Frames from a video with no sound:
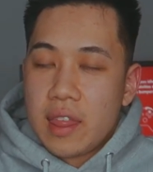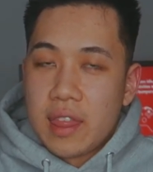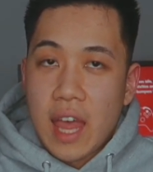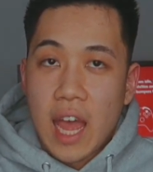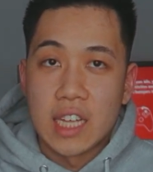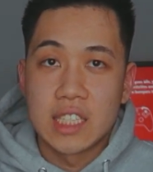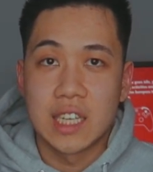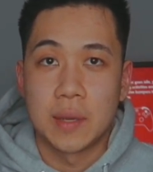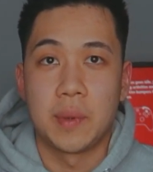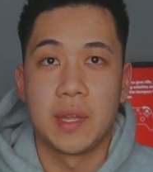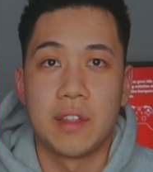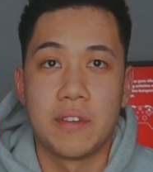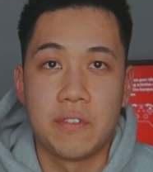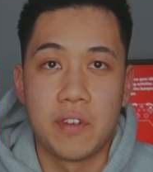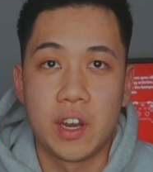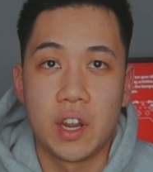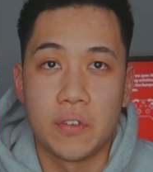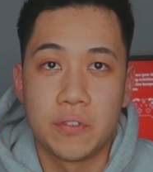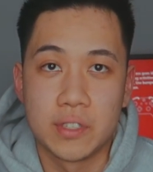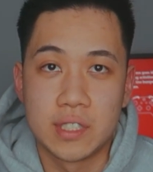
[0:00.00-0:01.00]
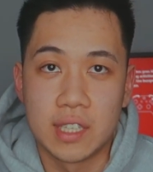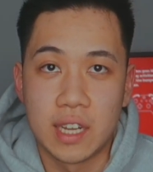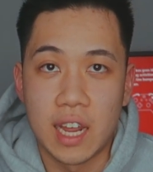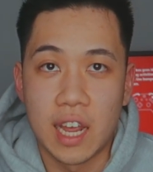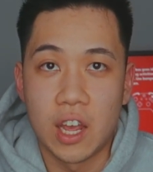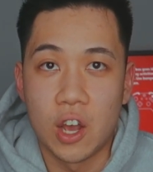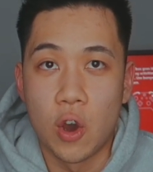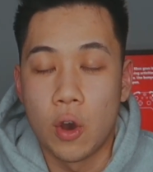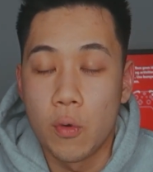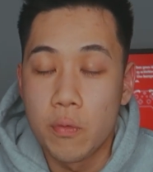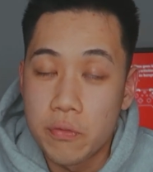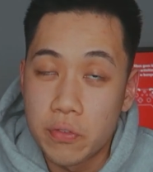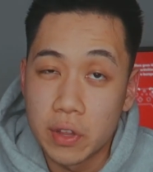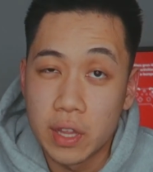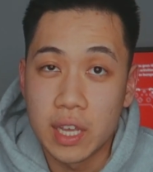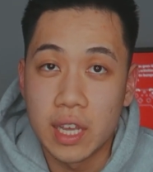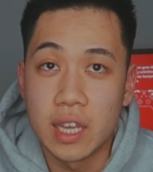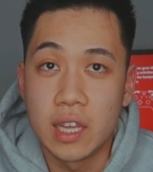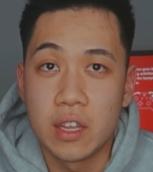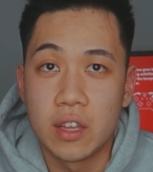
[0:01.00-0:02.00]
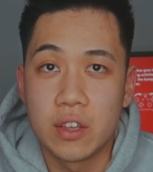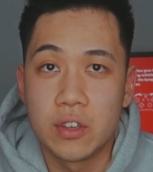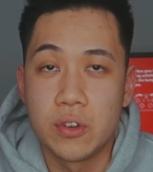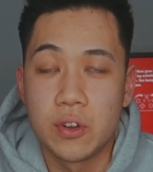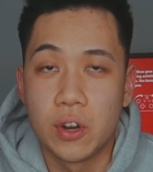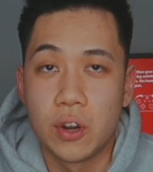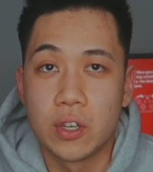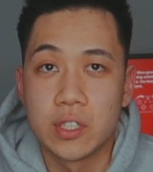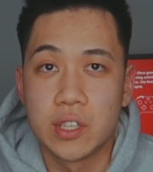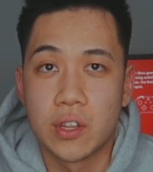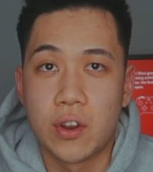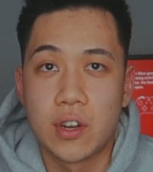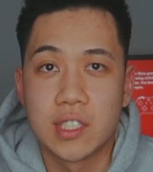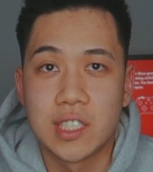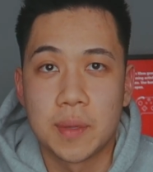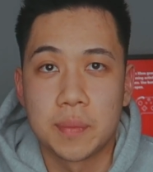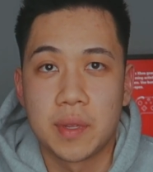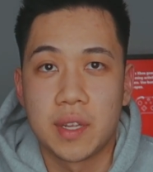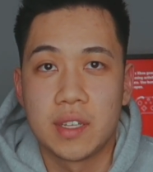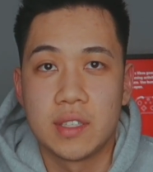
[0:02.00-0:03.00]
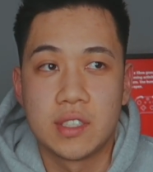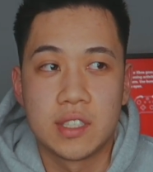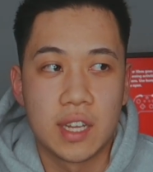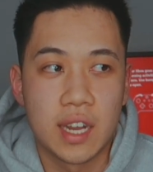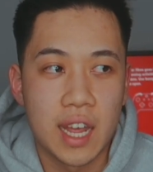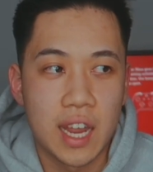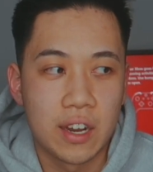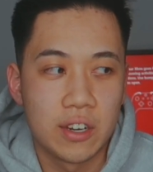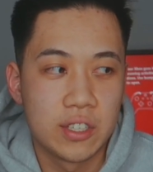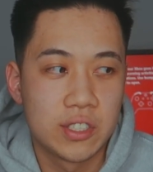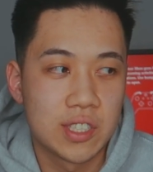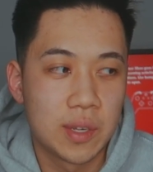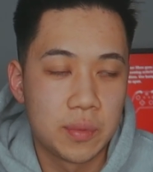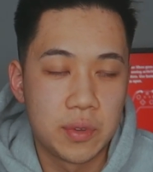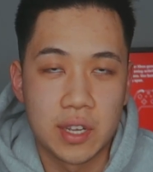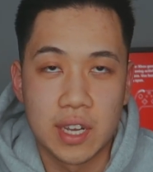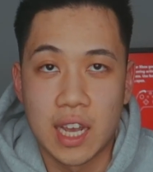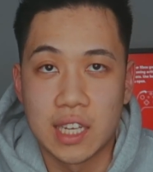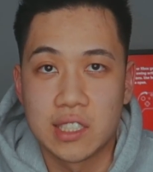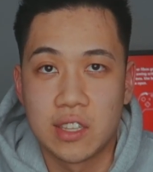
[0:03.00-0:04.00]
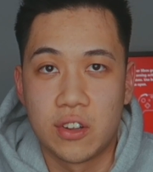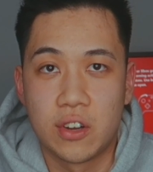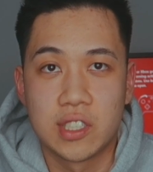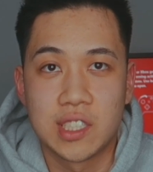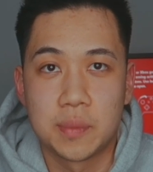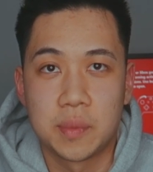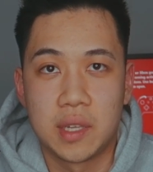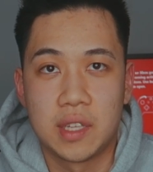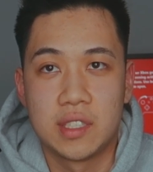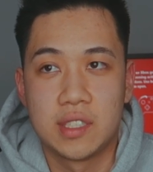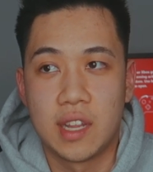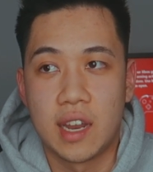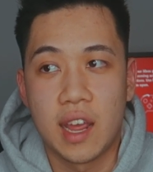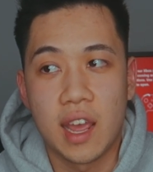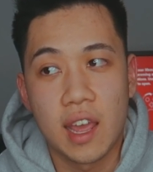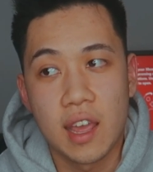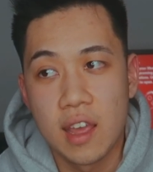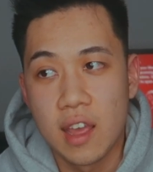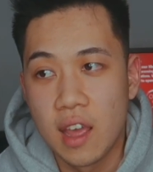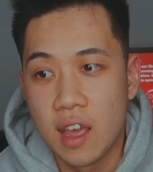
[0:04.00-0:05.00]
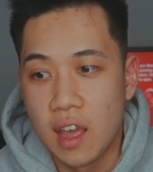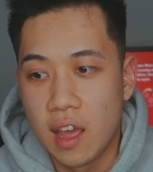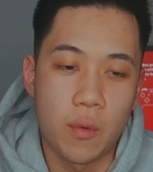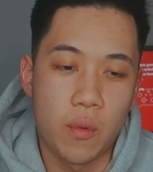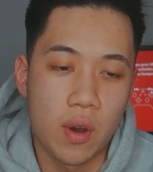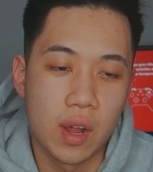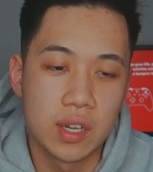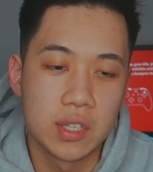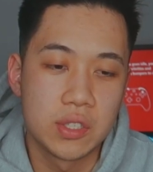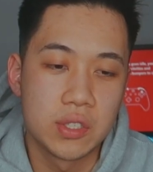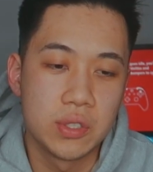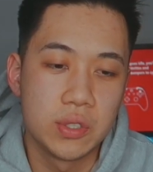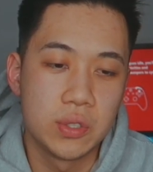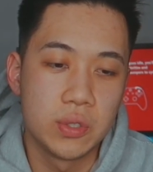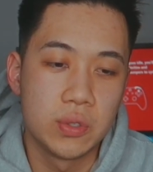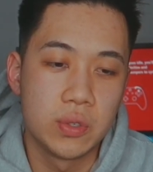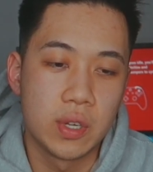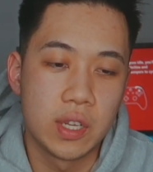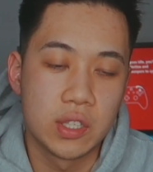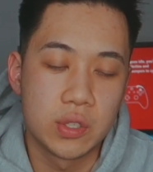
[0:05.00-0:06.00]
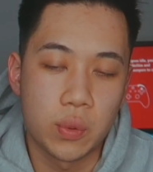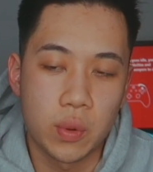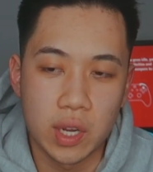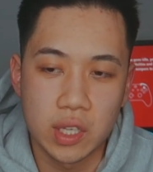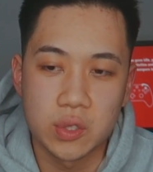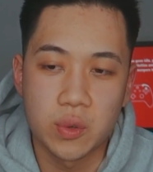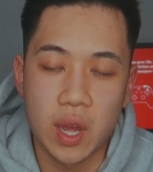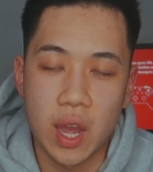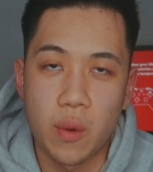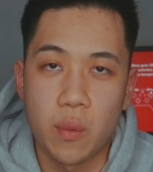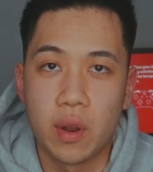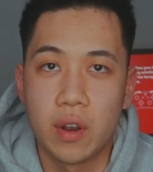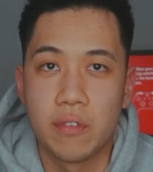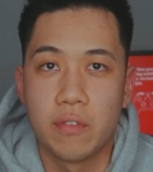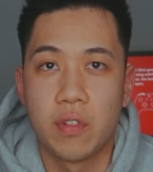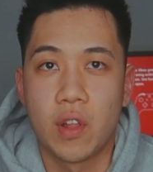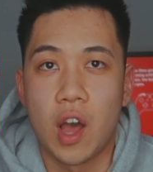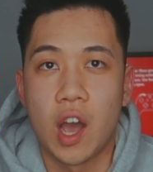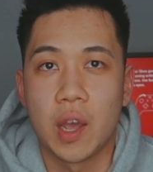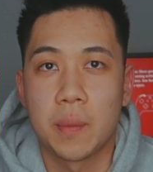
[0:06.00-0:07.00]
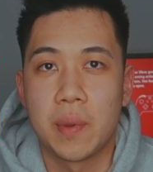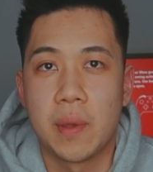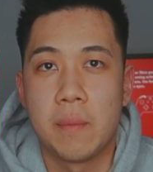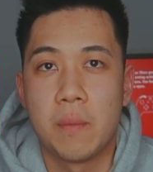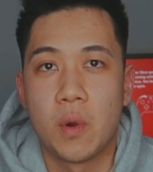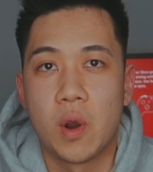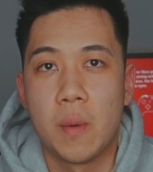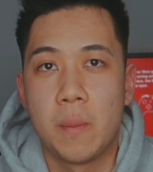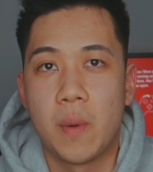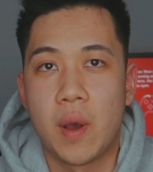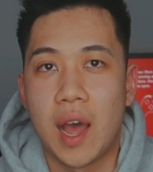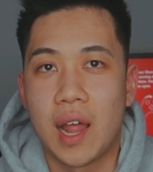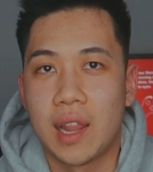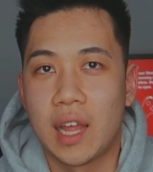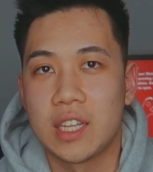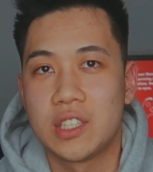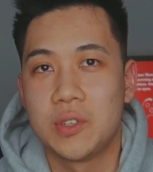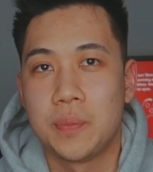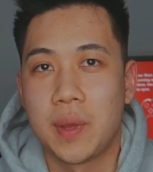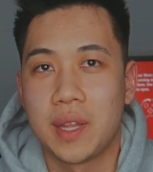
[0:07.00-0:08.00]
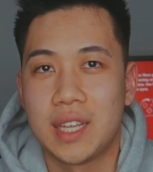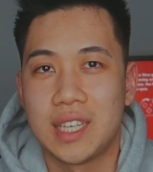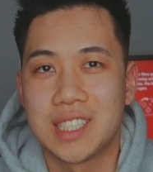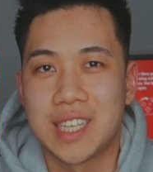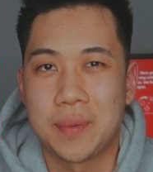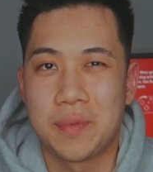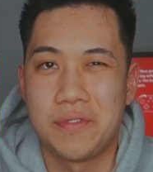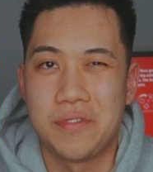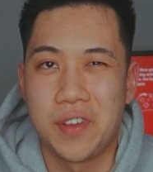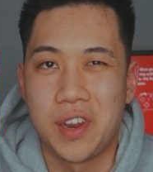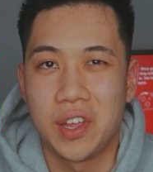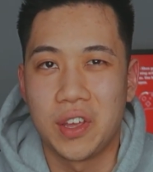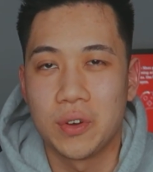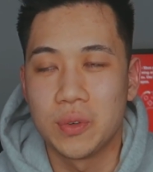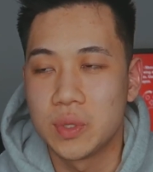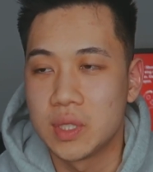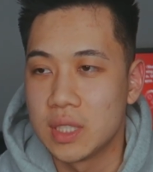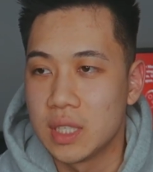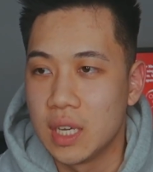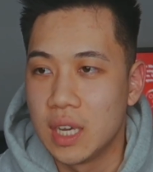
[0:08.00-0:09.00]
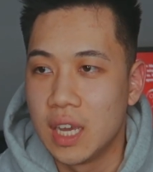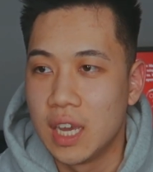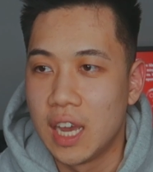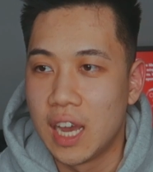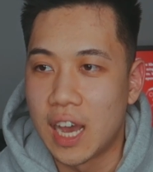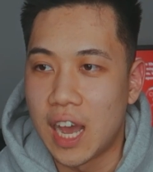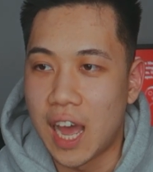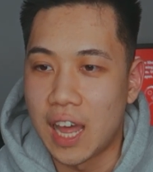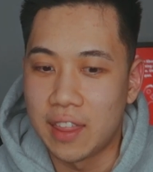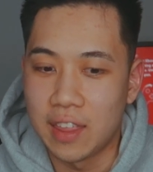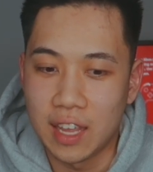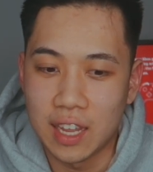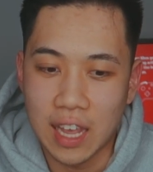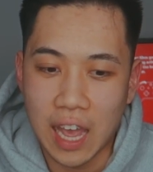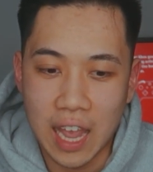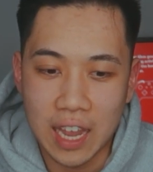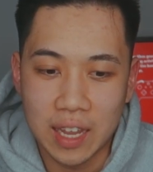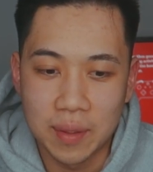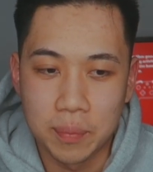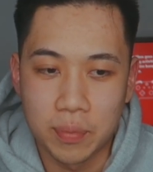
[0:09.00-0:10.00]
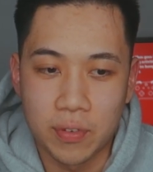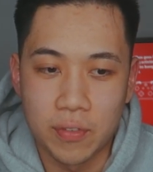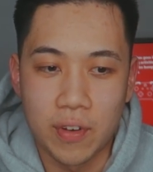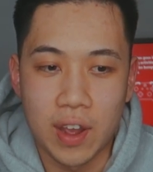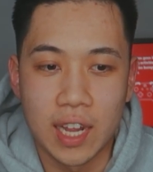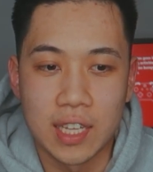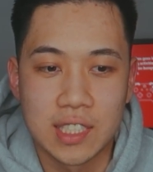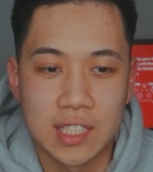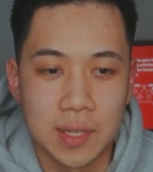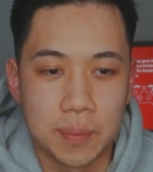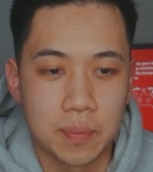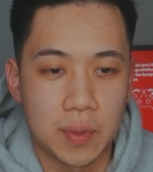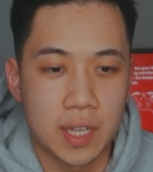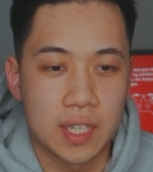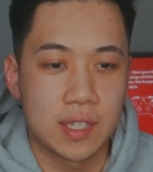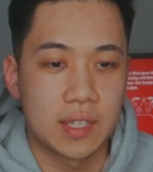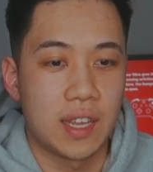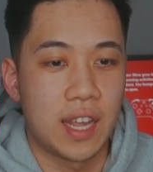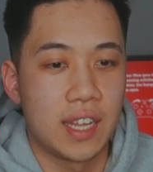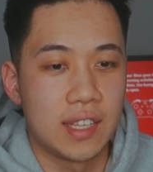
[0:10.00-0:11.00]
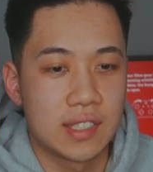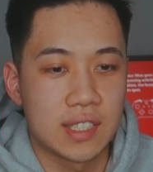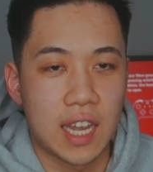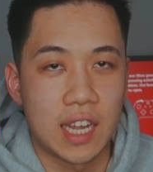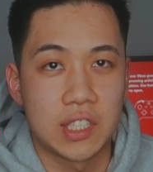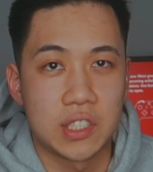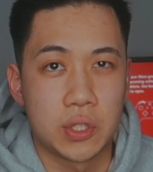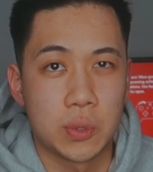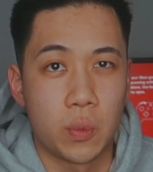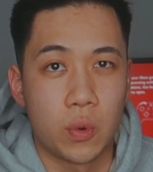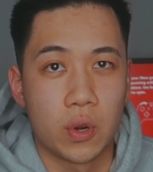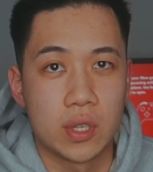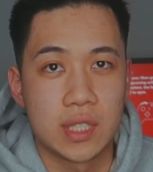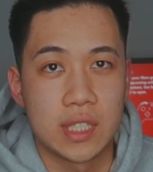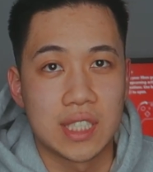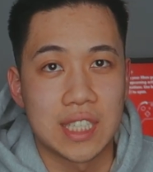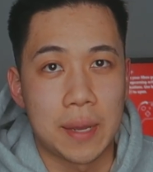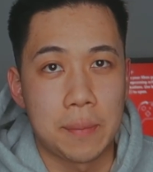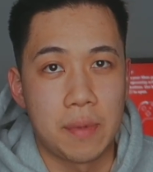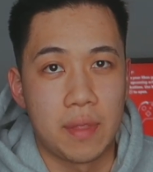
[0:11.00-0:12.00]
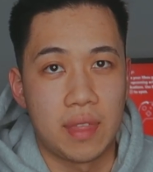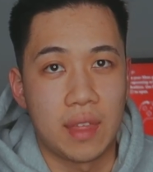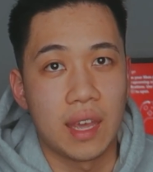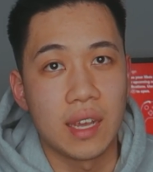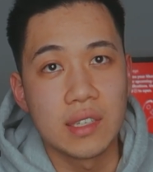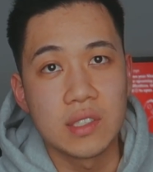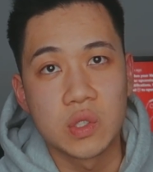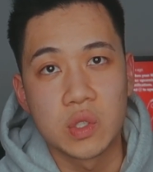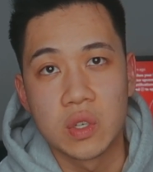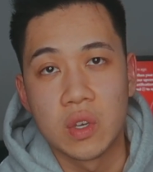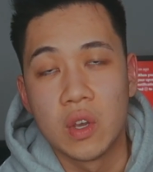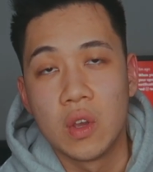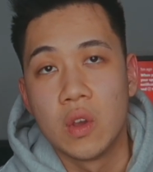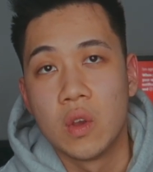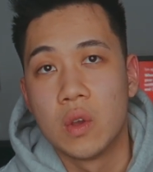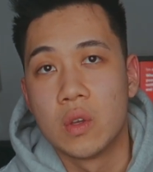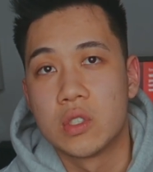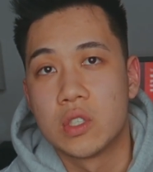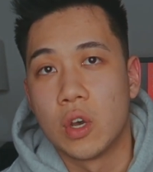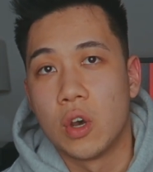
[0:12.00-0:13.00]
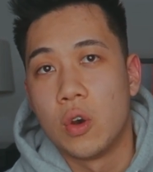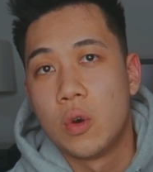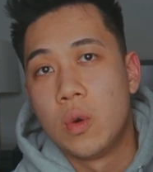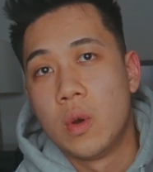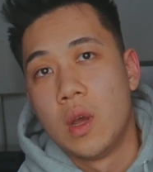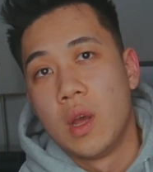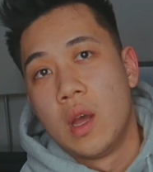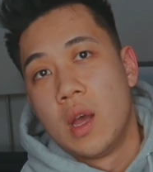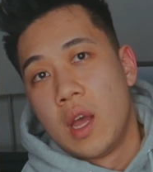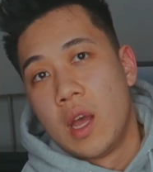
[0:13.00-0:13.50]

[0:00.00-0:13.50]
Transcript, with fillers: that's gonna be the video for today. Hopefully you girls learned something today, some of you guys learned something today. I want to, in 2020, I wanna vlog a bit more, but I like to make these type of videos. I think I can provide some insight towards these type of things. So